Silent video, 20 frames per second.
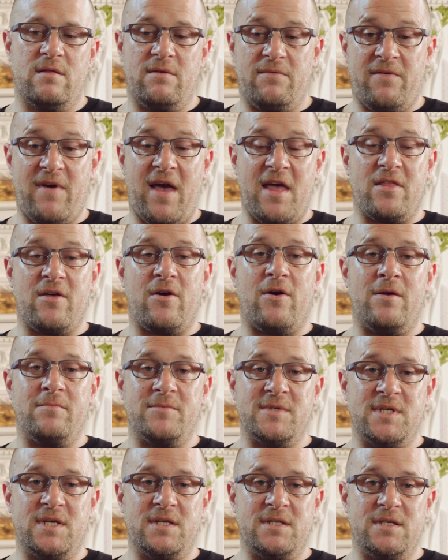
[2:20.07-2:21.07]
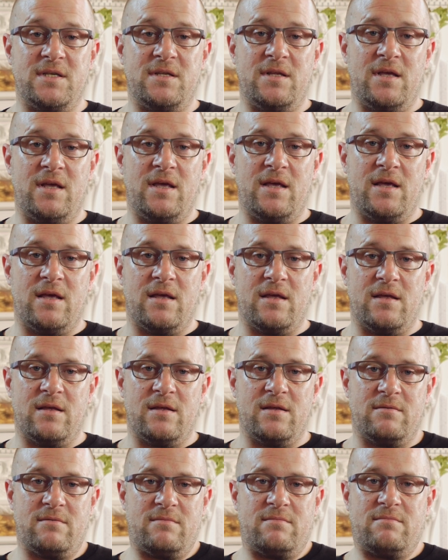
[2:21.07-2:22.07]
The fact that I'm sitting here
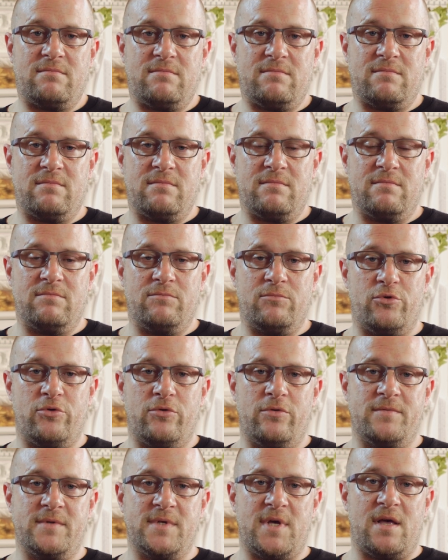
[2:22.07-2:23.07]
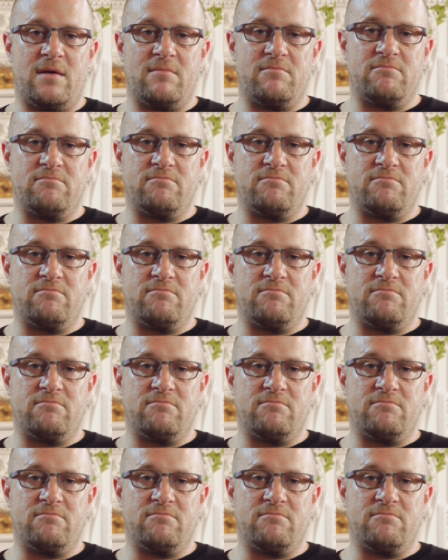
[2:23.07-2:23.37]
proves that.